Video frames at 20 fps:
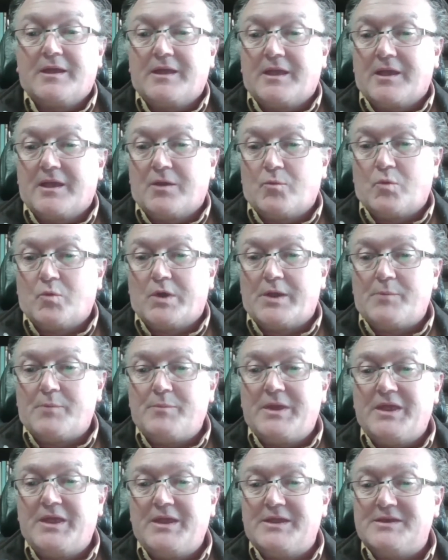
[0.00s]
What I
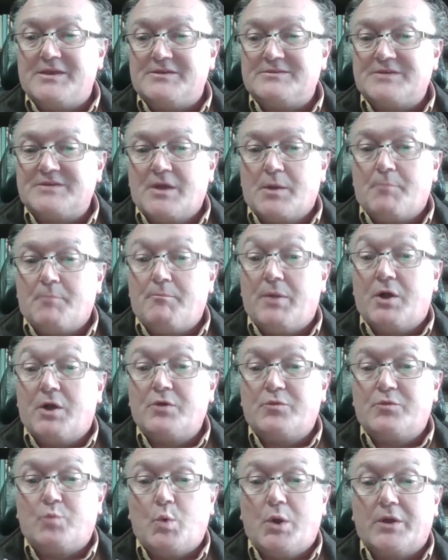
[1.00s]
mean is,
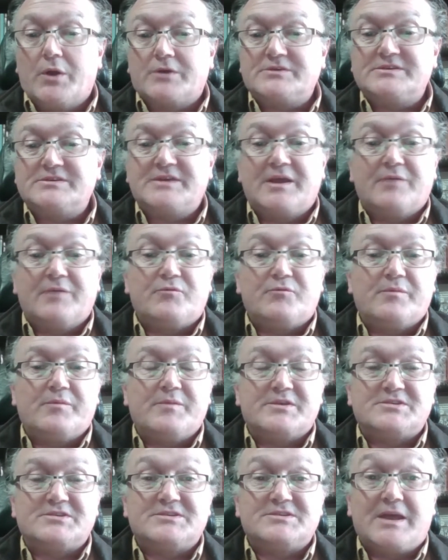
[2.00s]
both works come from
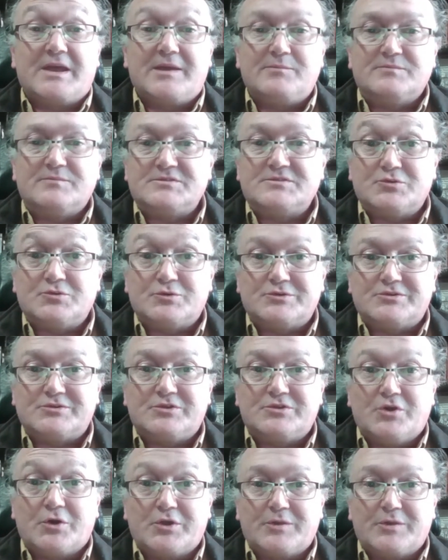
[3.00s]
the same source
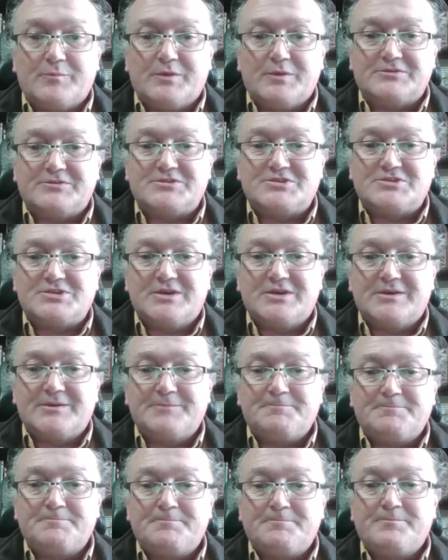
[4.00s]
documents.
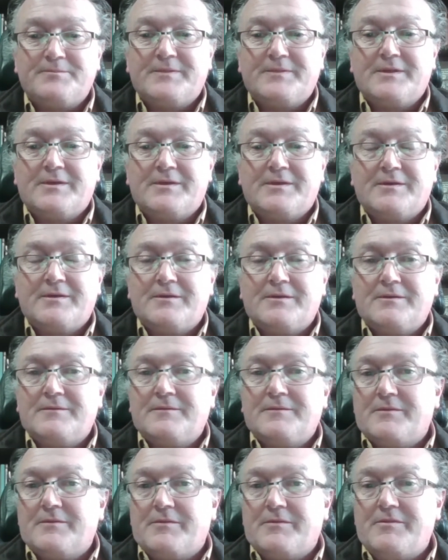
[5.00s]

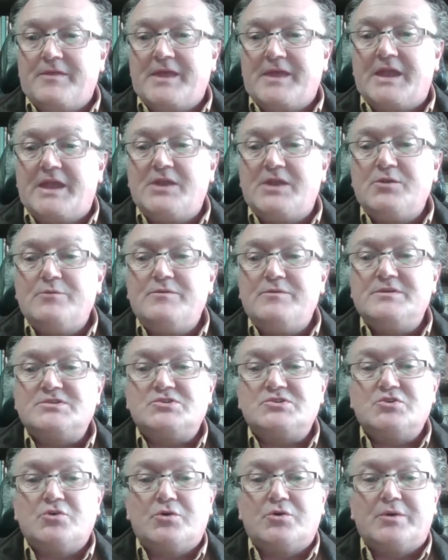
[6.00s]
The end of the
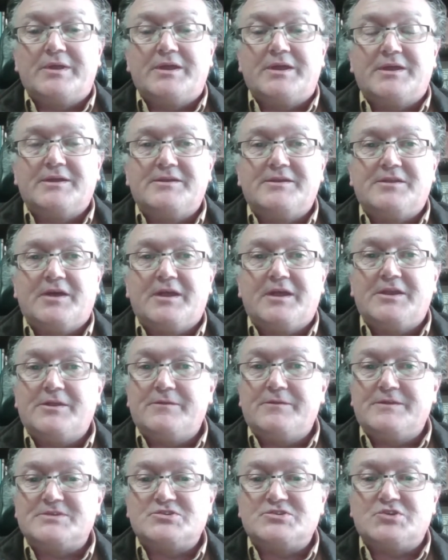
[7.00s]
story contained in
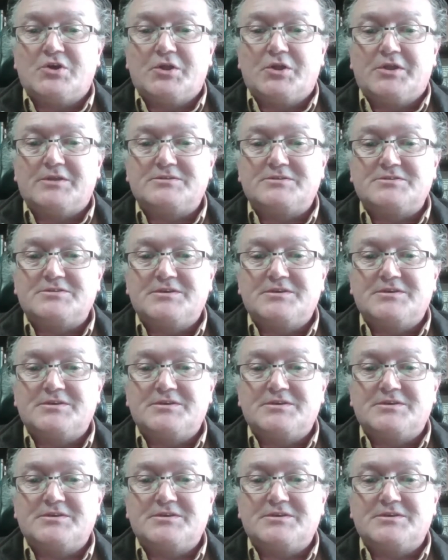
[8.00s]
the sonnets,